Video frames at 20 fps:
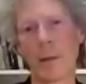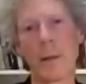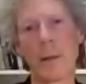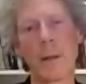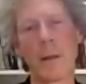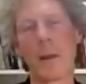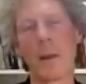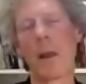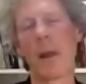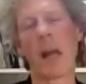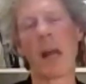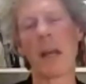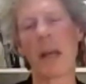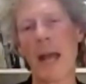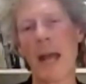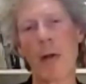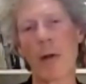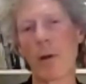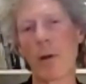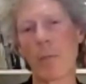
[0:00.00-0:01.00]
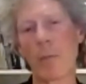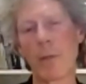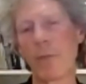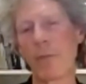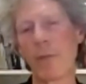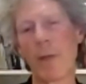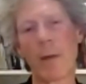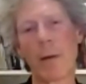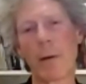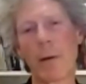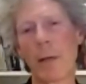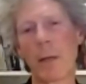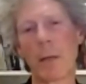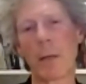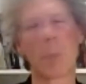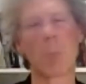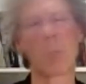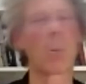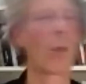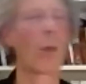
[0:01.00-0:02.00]
And now it'd be very
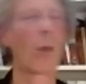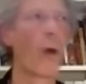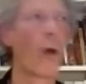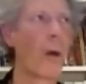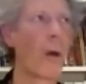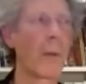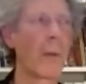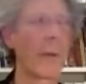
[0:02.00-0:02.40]
common in